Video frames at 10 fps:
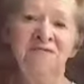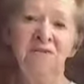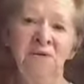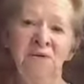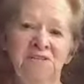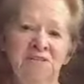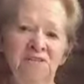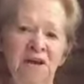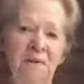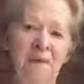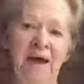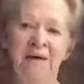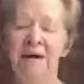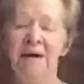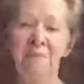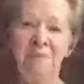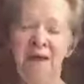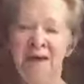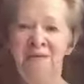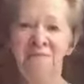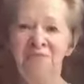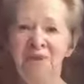fluid to come back up and